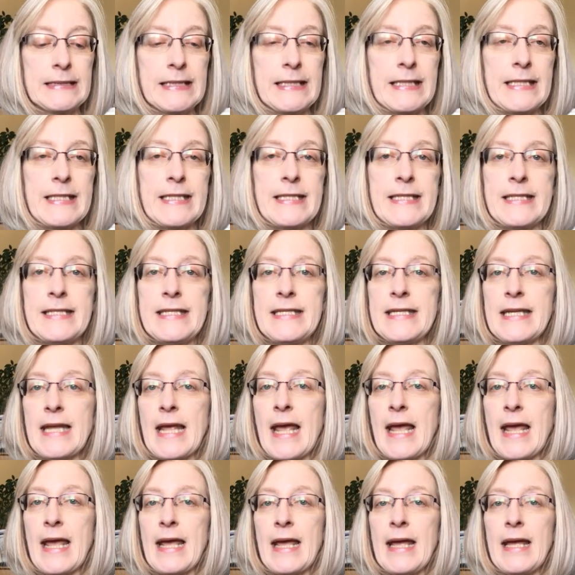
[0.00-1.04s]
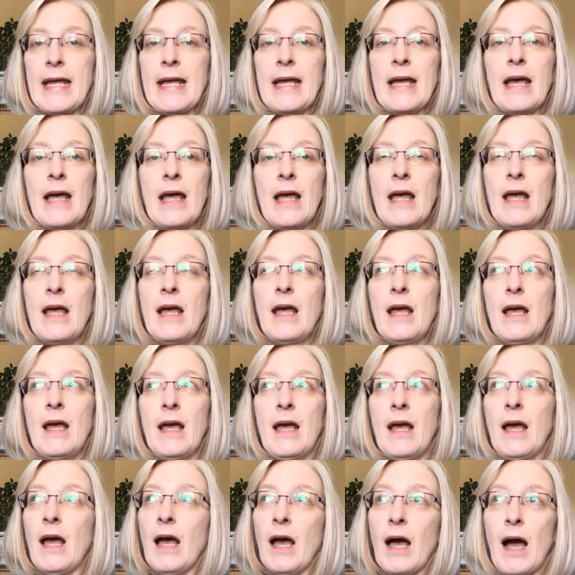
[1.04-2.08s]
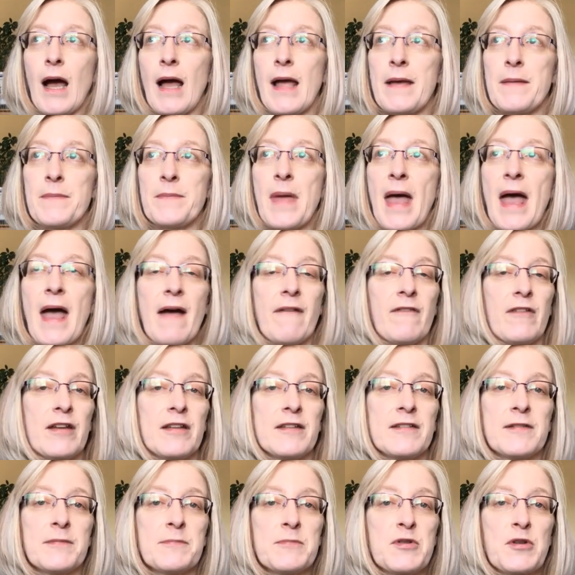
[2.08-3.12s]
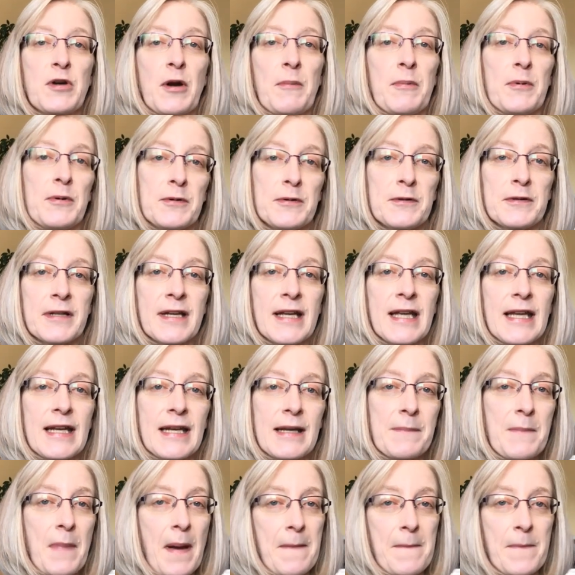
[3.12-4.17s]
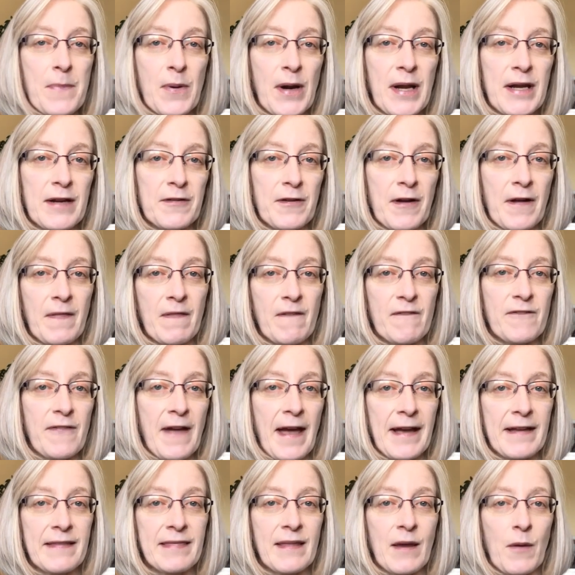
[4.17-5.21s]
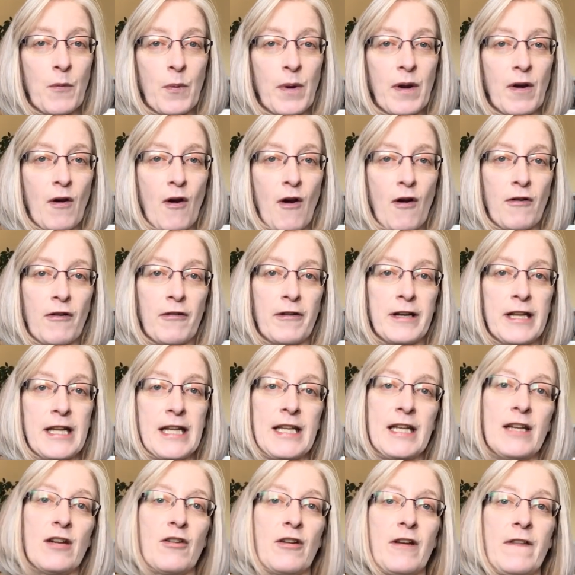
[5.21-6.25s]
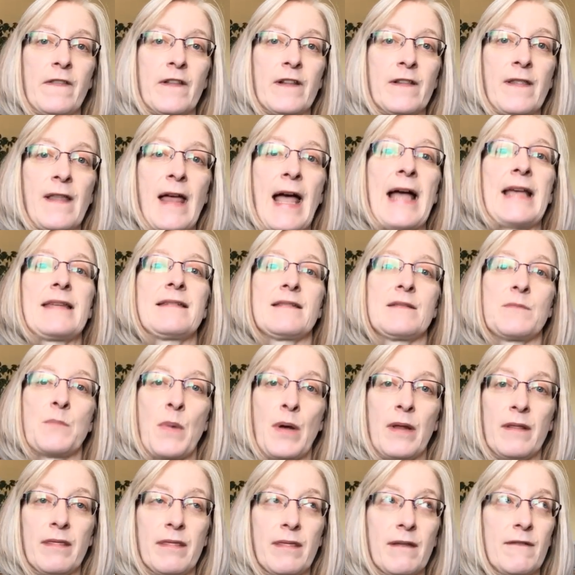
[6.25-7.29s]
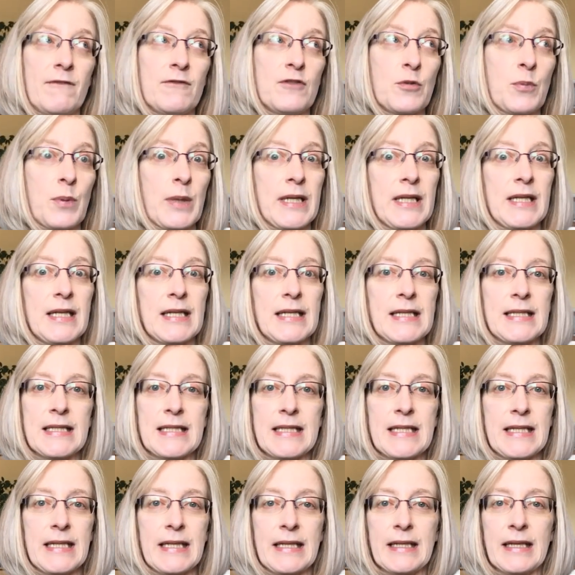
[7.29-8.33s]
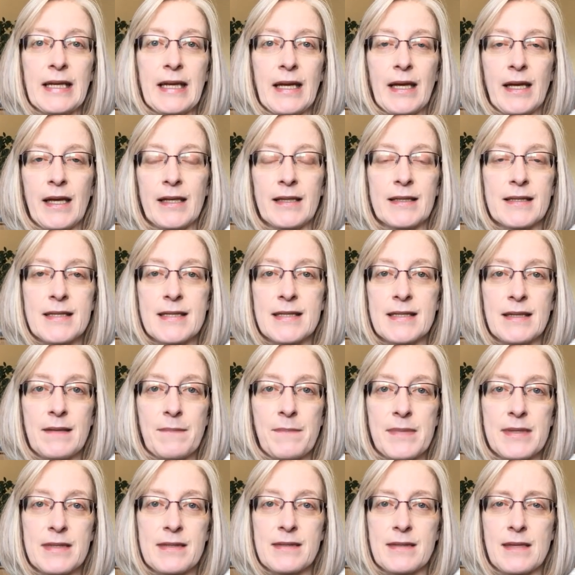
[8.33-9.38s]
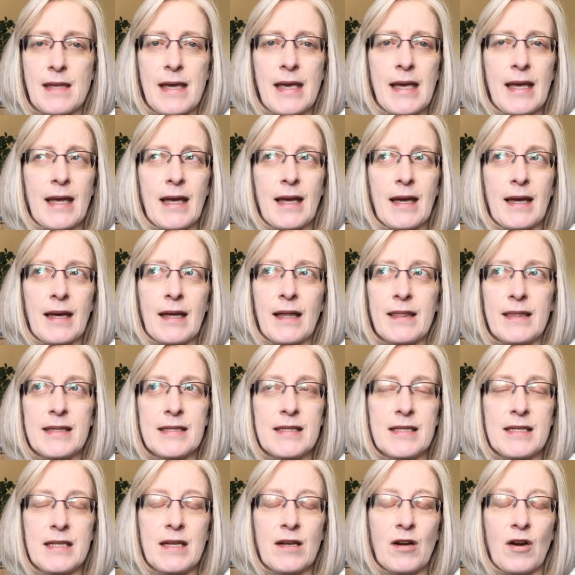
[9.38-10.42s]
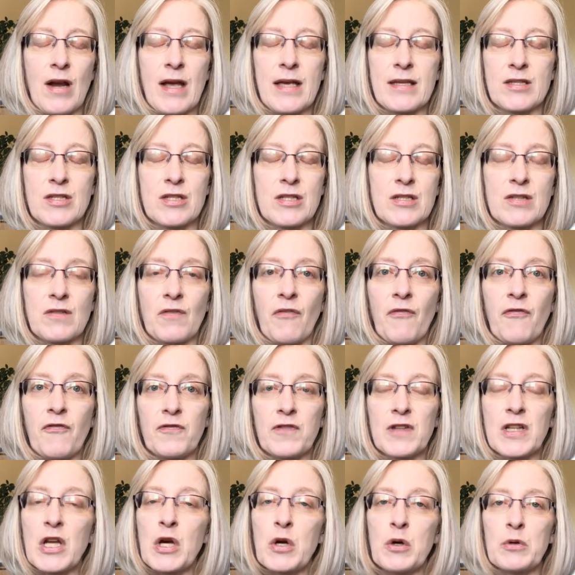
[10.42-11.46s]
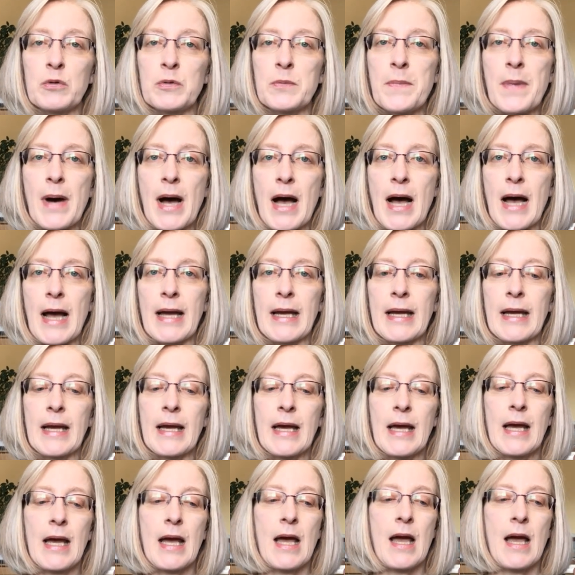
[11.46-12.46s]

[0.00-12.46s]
Today, I am having some trouble getting my brain around the fact that we are already here in the last month of 2019. It seems like this year has just flown by.